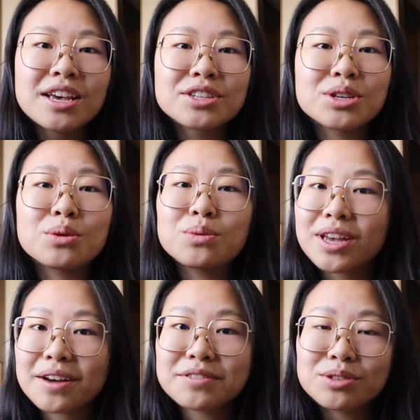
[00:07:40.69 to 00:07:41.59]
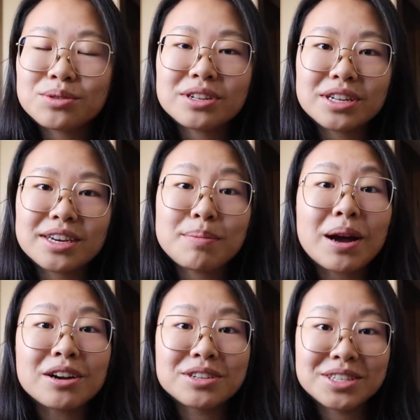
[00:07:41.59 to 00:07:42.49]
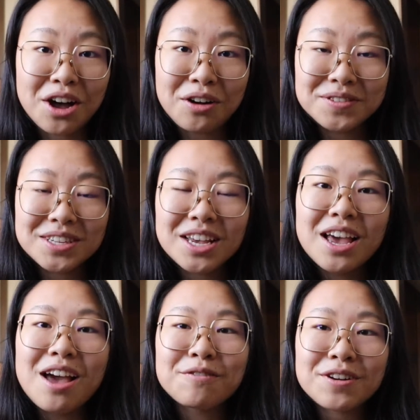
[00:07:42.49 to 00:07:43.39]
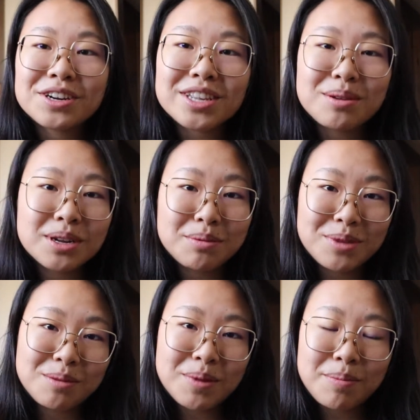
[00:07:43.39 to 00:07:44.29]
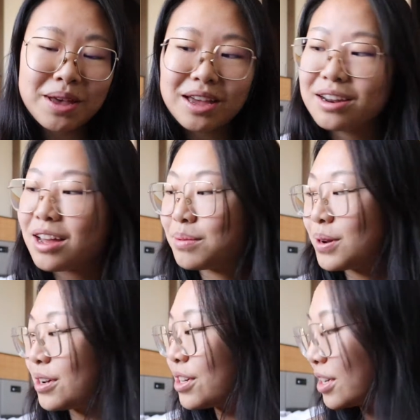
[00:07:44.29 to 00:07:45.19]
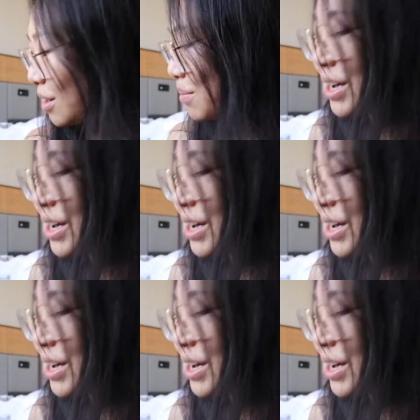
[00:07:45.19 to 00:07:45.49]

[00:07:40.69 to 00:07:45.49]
So we have to do the cleaning by ourselves. First, I'm gonna make my bed, I'm gonna clean up